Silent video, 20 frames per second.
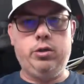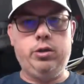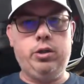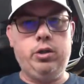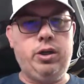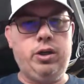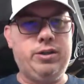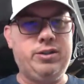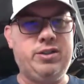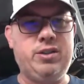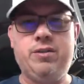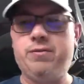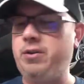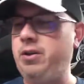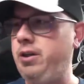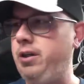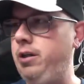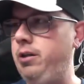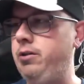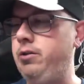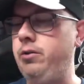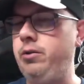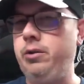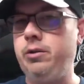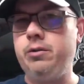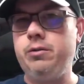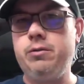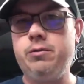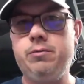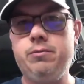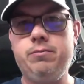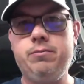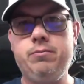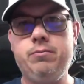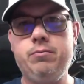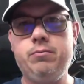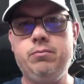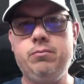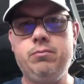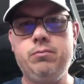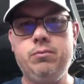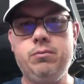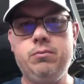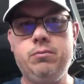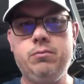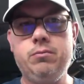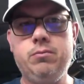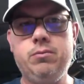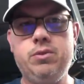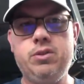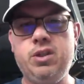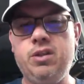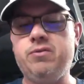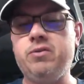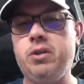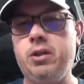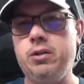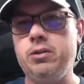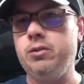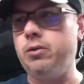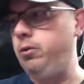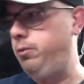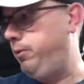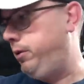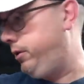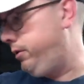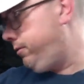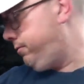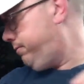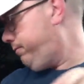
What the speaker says: You know how stuff can get to you? Stuff's getting to me.